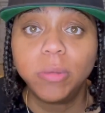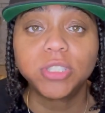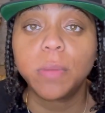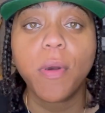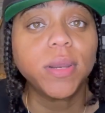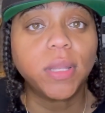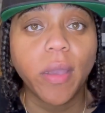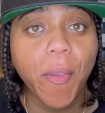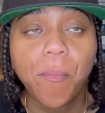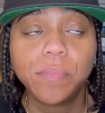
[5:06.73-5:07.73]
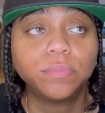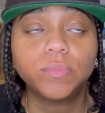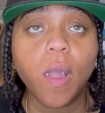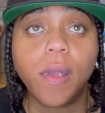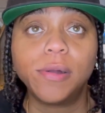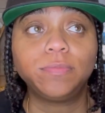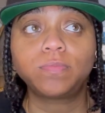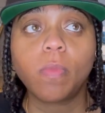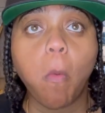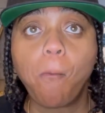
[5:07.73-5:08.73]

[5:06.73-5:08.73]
was on a party line, and